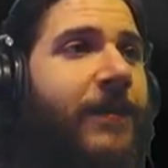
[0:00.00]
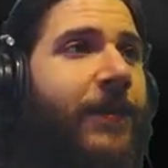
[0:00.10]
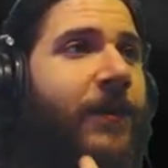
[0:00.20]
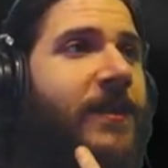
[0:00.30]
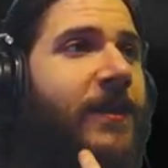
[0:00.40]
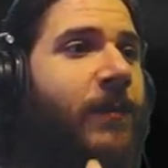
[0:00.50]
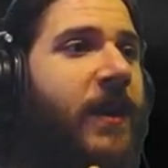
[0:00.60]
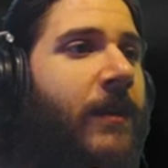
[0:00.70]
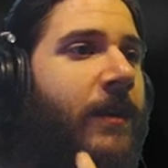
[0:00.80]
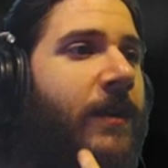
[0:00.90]
first
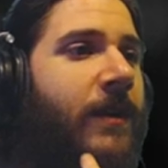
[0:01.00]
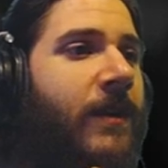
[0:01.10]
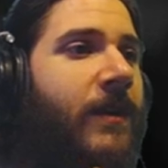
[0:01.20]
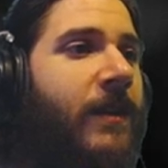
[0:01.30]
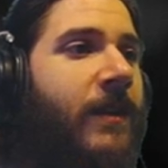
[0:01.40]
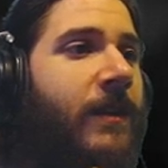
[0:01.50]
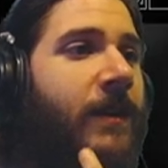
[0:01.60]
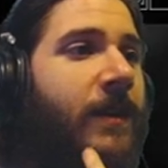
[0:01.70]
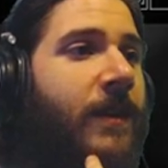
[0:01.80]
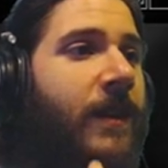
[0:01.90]
meal.
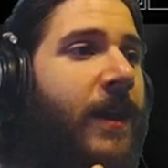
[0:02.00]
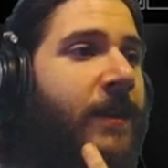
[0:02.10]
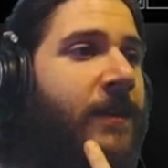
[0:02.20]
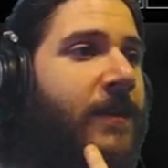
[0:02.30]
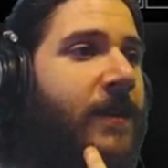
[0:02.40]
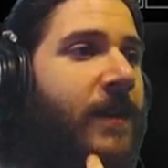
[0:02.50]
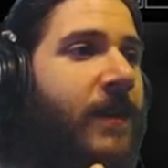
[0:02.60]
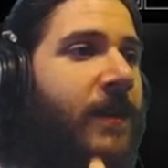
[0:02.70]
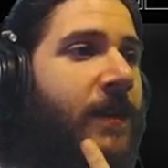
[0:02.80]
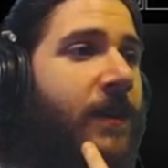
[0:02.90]
In the end,
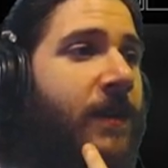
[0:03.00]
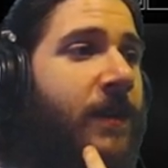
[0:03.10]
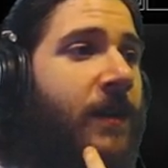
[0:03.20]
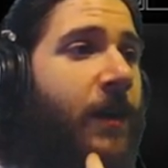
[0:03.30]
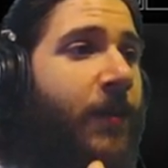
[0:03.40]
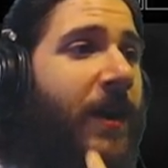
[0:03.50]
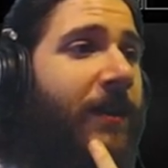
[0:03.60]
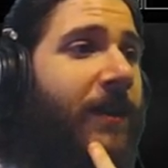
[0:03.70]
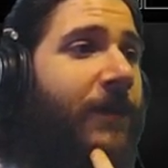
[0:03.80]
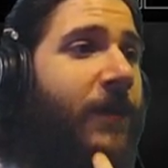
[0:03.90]

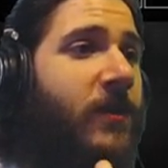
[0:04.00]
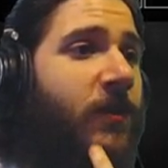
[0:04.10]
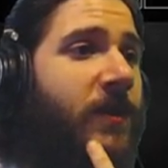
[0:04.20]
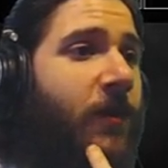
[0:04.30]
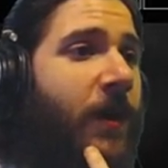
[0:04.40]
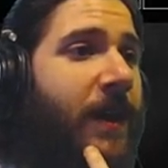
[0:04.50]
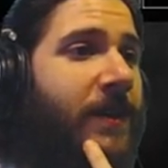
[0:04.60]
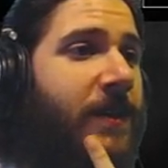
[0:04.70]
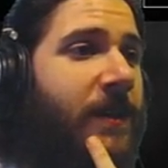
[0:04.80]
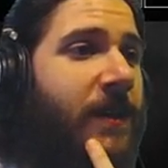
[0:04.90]
apparently the future was
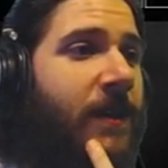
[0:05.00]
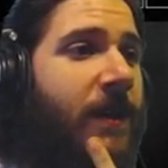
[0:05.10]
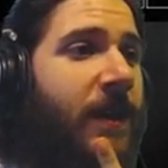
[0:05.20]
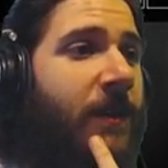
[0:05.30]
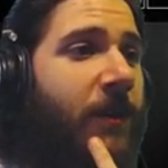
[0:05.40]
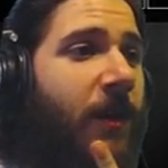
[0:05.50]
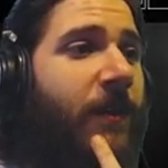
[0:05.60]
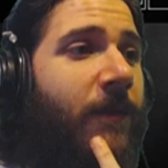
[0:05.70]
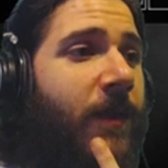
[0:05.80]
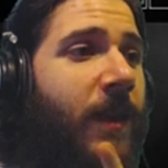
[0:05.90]
great.
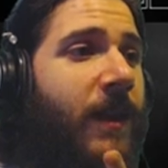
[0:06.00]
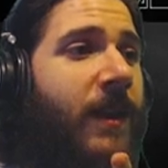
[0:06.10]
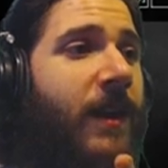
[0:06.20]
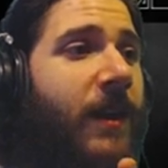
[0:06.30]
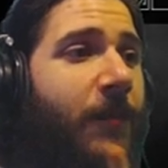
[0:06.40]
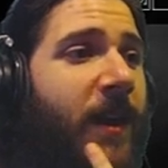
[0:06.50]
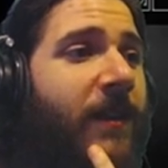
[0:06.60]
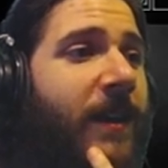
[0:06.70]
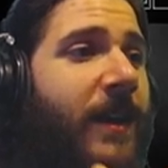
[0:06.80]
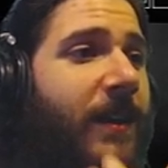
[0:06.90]

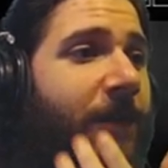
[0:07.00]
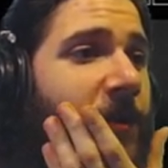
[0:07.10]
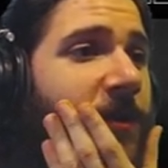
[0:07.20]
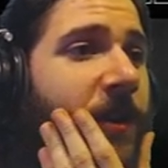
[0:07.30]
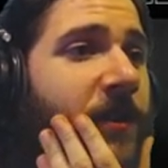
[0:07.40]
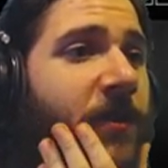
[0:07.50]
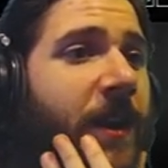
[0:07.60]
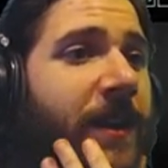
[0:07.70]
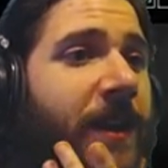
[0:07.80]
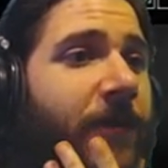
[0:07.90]
Apparently in the future there was
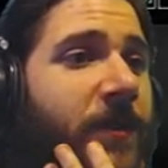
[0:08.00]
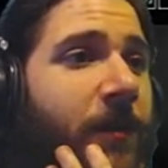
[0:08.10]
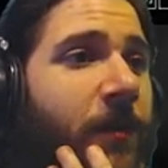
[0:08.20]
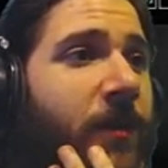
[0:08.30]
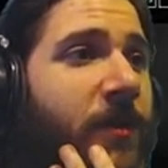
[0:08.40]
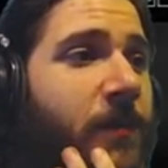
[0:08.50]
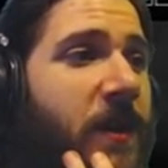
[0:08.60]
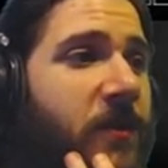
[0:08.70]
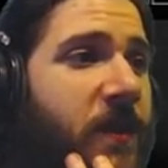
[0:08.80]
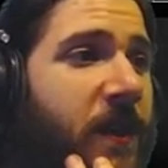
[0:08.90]
great need for someone with your
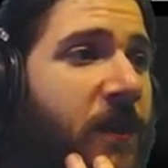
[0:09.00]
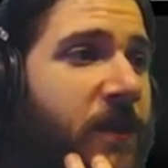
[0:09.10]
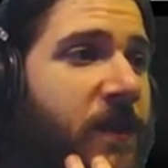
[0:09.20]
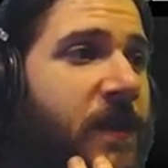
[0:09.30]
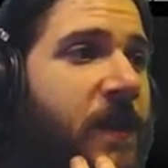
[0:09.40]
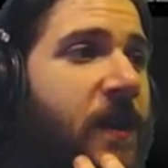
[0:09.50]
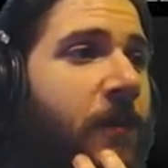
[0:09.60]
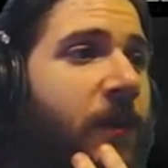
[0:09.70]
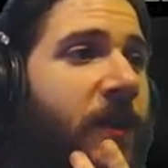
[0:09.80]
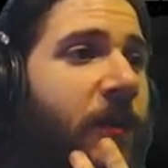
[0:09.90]
special skills.
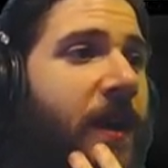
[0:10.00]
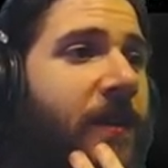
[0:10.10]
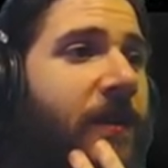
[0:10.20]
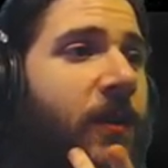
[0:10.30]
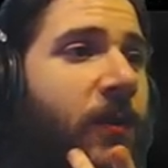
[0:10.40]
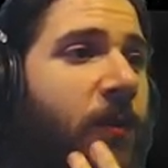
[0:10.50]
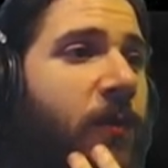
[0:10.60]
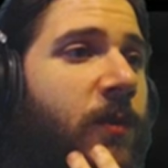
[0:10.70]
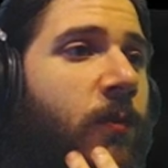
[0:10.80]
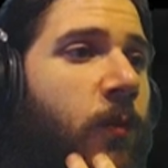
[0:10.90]
With the great
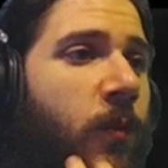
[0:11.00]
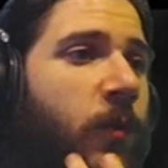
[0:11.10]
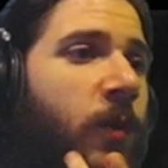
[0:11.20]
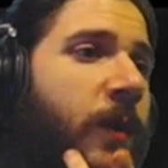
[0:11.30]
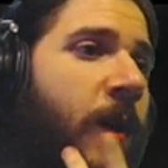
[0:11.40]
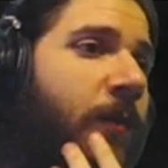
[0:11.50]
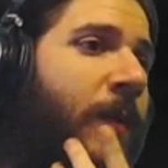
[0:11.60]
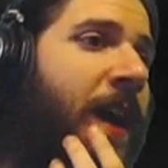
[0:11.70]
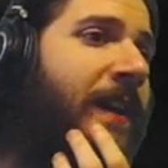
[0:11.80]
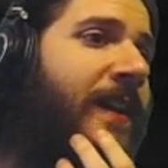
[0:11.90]
Cthulhu ruling over
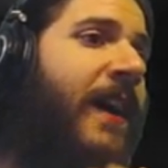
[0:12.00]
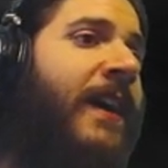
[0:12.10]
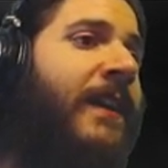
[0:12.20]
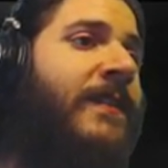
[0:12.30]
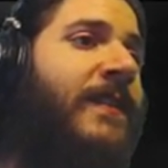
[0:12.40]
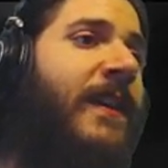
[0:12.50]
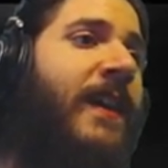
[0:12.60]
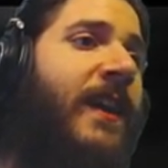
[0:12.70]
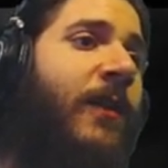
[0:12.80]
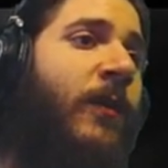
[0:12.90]
mankind,
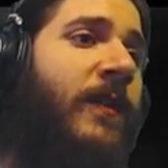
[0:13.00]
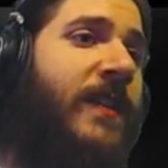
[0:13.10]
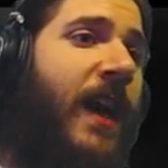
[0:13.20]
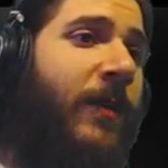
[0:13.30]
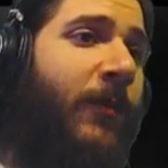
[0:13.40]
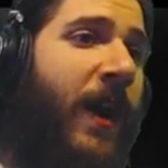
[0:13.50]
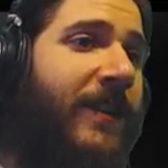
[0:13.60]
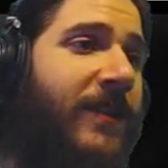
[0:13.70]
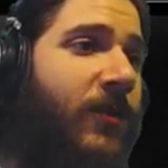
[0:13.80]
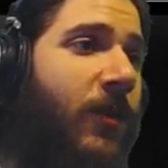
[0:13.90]
it was common
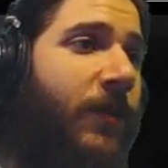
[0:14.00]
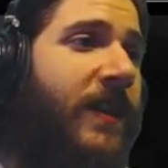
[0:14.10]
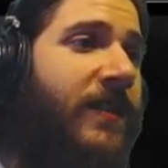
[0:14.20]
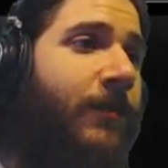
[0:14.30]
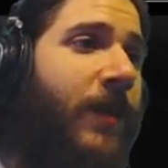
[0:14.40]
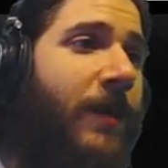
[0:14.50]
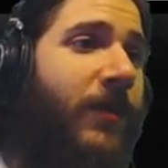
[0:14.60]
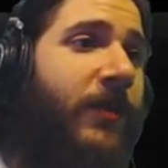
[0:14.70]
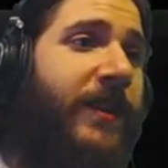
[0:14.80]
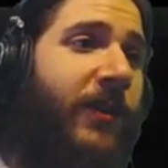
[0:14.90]
practice to appease him by
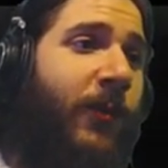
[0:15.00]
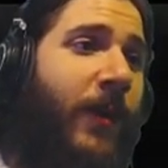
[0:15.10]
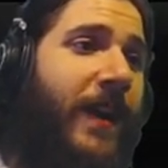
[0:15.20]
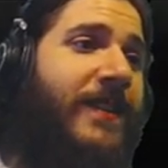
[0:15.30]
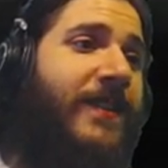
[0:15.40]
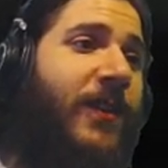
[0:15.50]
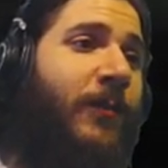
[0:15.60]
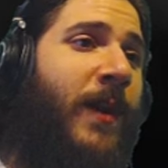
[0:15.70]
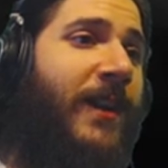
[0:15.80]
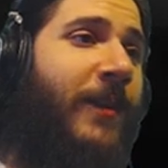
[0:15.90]
building great
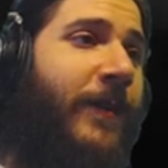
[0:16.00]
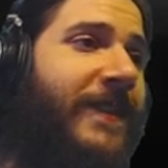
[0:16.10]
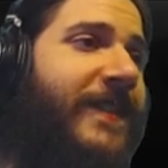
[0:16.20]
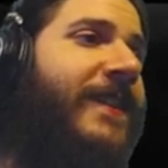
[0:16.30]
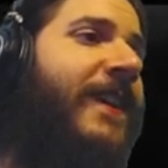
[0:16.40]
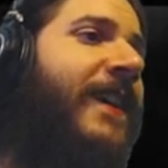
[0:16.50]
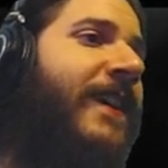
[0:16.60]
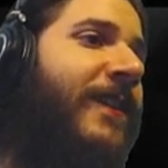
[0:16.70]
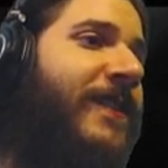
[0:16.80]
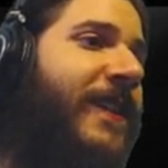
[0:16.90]
stone monuments.
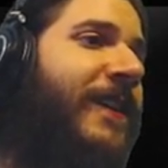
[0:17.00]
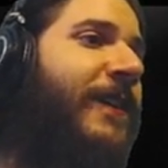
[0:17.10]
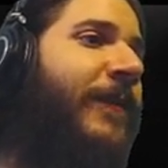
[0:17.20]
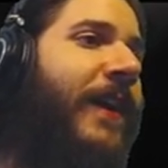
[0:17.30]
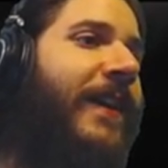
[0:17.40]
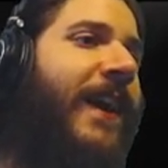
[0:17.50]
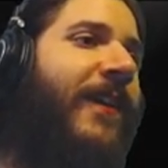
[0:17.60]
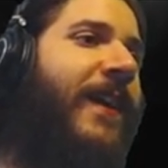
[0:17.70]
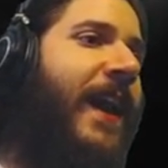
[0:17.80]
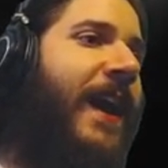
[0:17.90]
Your skill of
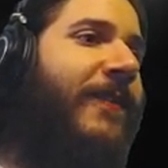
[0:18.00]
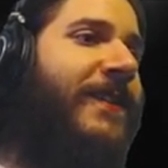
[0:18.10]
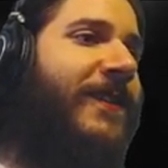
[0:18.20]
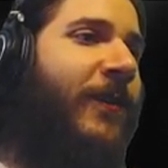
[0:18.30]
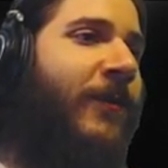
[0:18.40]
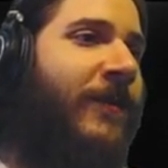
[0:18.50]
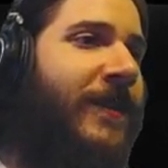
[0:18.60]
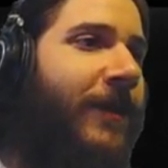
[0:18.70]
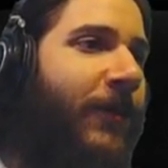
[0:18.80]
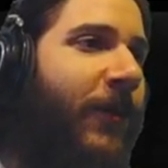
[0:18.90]
carrying heavy
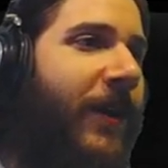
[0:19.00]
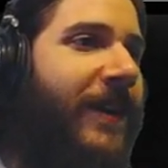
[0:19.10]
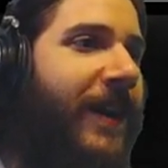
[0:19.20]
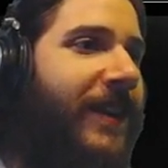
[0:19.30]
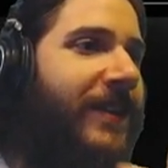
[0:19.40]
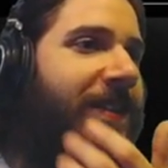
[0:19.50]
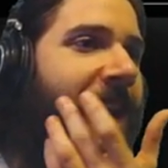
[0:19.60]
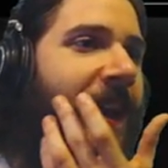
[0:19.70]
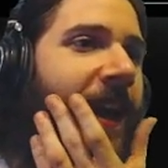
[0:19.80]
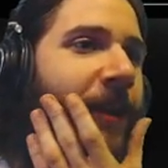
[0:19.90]
stones up great heights
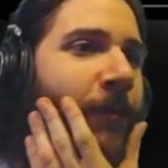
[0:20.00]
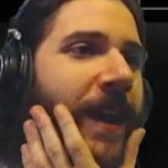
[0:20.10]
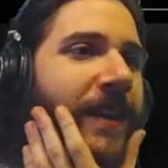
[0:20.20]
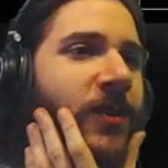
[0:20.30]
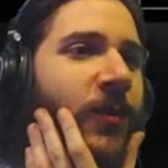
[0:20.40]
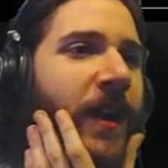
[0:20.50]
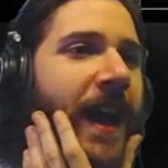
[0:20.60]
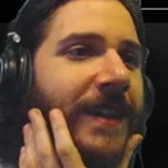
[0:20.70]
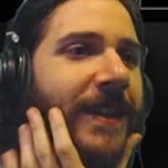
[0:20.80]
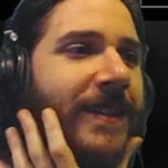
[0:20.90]
had made you an
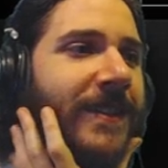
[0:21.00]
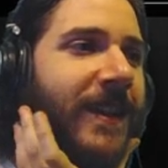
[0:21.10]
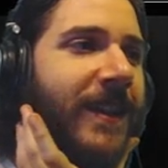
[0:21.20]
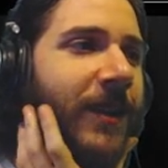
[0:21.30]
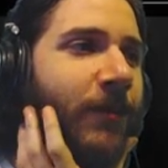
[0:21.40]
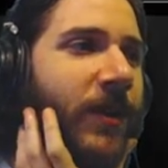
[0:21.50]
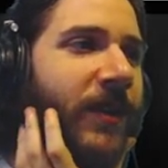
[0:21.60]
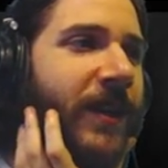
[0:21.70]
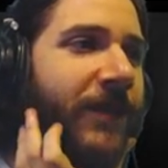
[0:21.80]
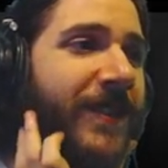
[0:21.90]
asset into the
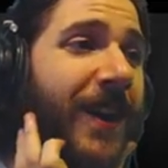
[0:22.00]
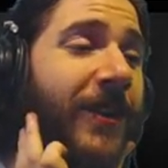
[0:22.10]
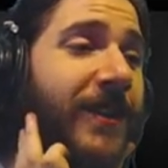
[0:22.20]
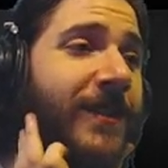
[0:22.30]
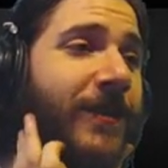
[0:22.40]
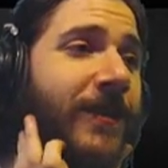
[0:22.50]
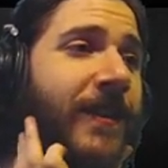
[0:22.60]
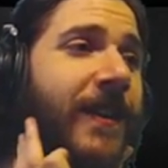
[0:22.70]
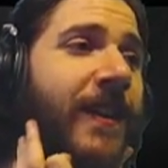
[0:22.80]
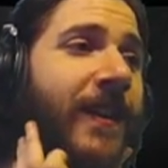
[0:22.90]
building of
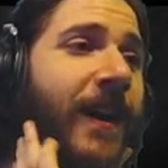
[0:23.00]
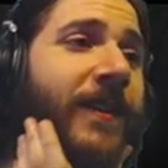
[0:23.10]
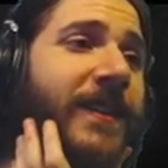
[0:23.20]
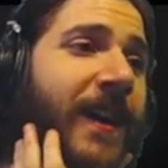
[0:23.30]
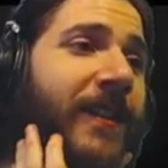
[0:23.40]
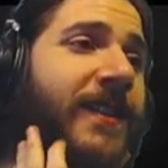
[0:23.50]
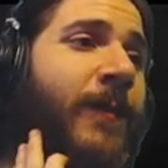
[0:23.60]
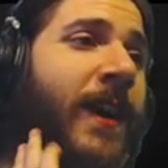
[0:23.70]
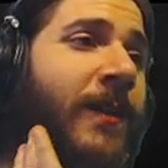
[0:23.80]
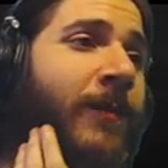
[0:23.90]
the tallest
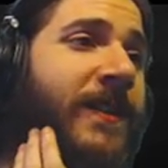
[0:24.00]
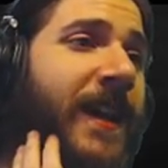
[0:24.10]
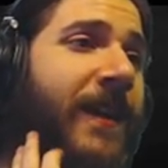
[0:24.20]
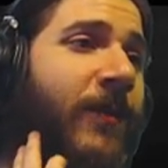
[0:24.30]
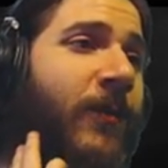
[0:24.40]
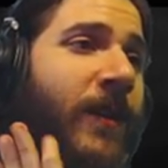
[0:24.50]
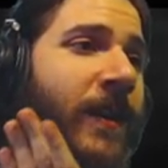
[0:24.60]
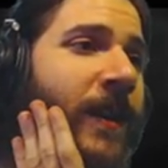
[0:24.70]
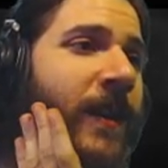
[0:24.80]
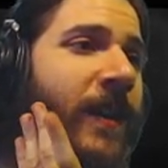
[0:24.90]
monuments everyone